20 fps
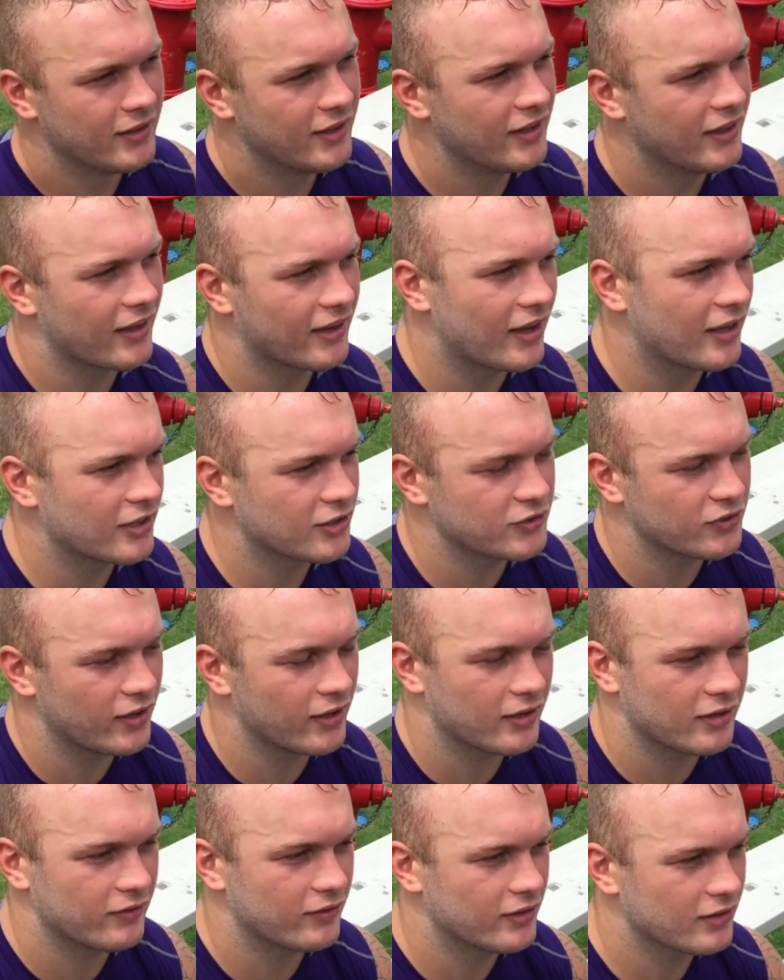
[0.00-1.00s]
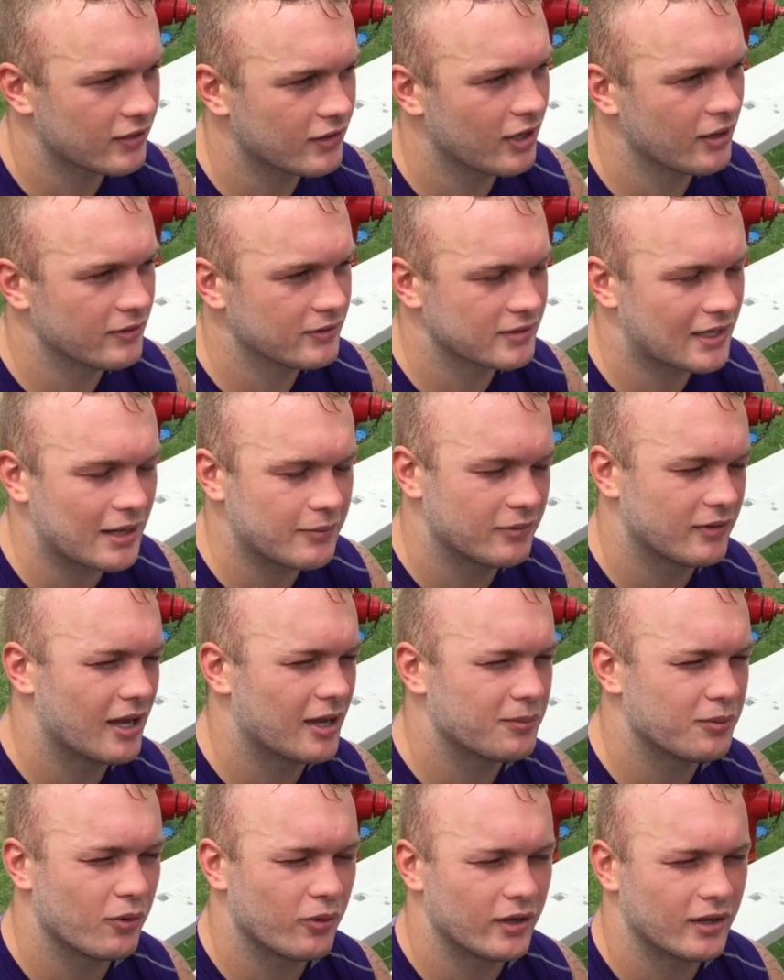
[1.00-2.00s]
and like I just like it comes came to
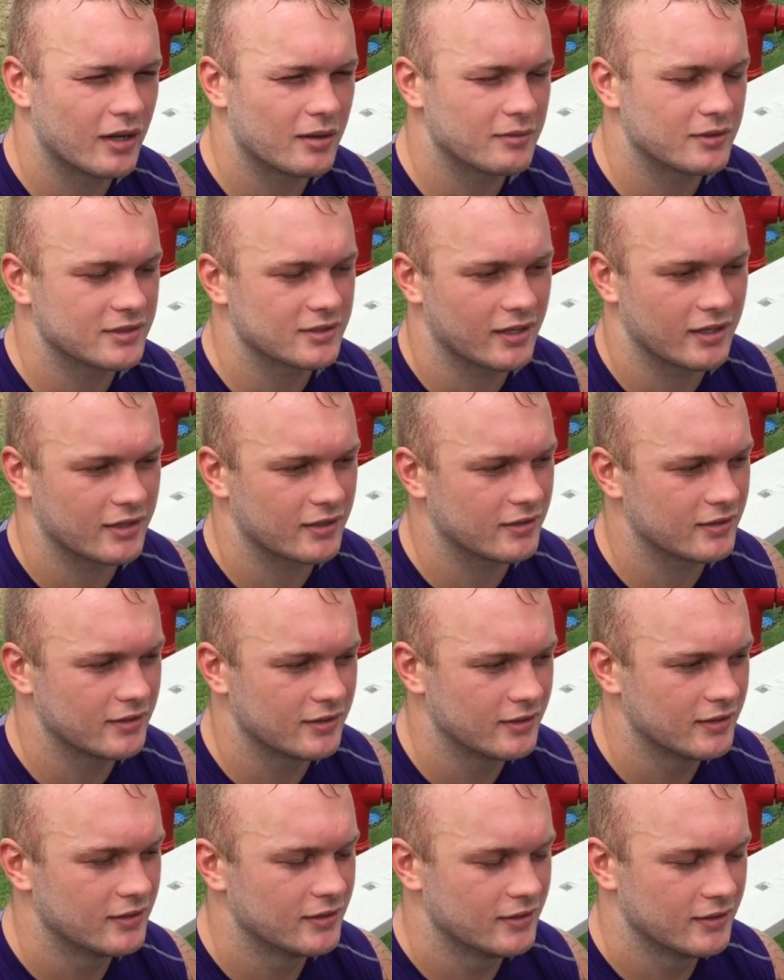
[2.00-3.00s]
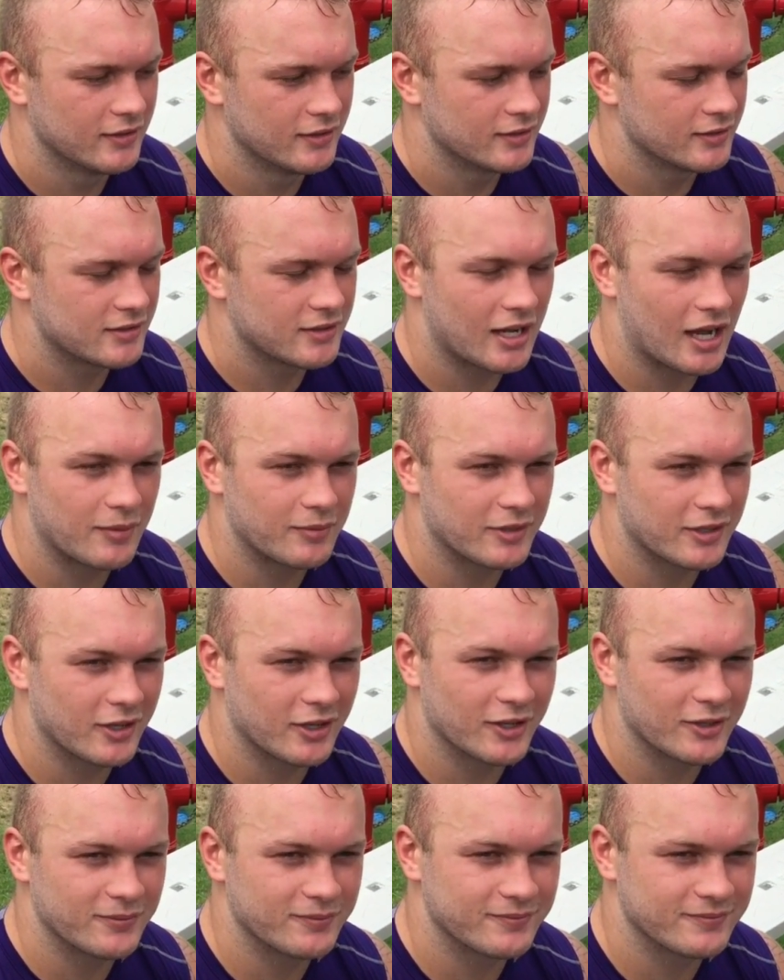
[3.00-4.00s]
that point. I'm just like. I don't know it's time it's
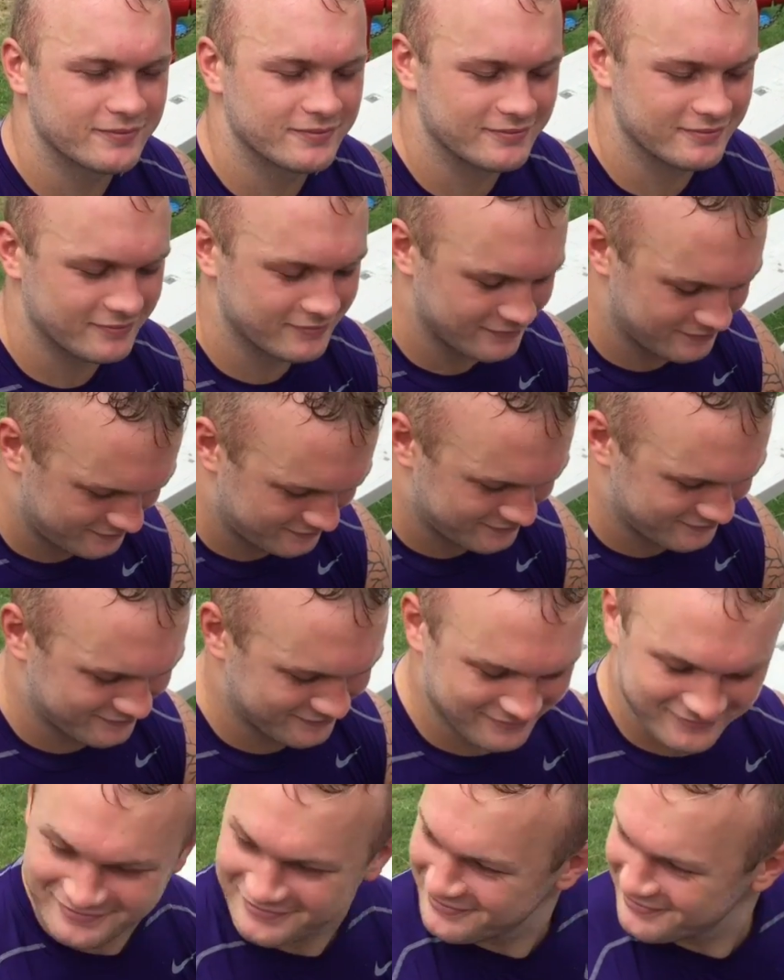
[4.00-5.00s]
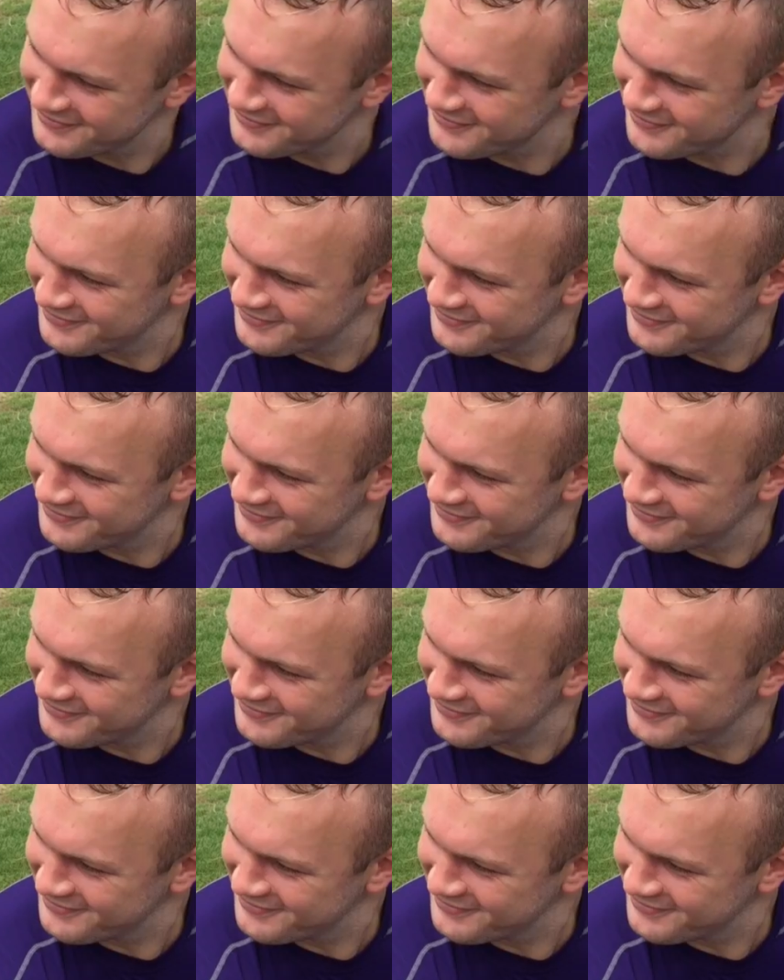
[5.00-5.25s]
Bailey Coach Venable said.